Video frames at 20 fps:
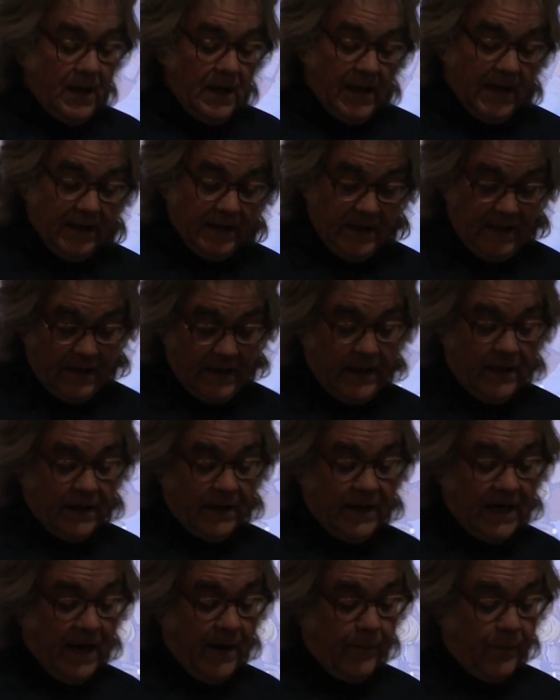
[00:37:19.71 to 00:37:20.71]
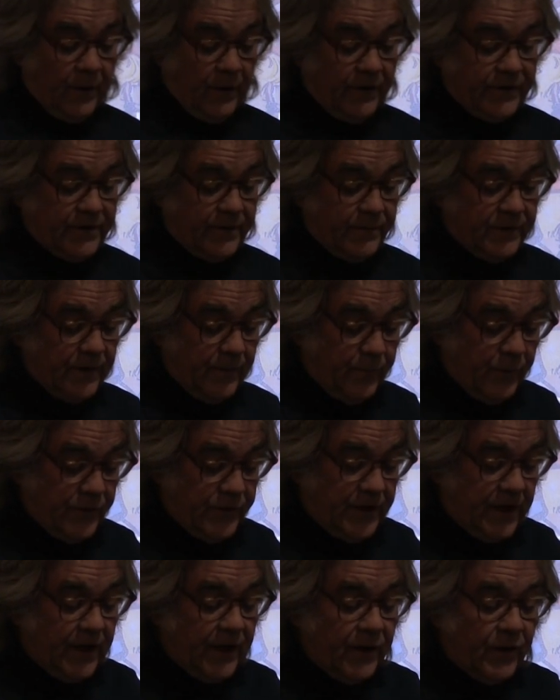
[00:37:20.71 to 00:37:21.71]
and Canadian capitalism's in
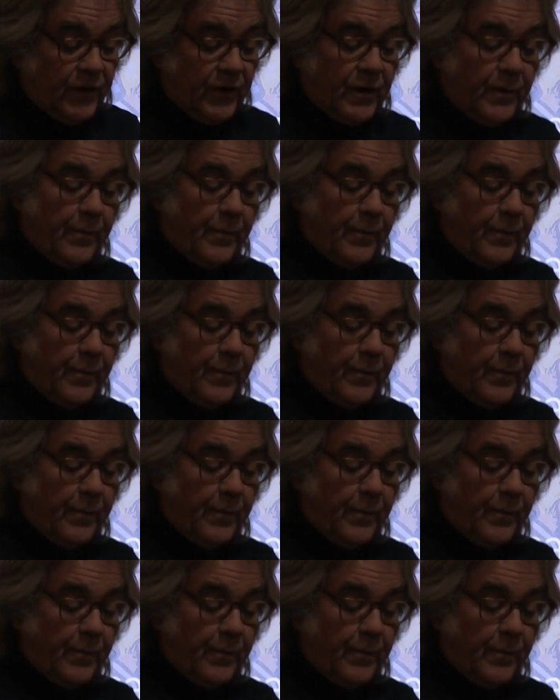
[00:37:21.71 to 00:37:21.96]
particular,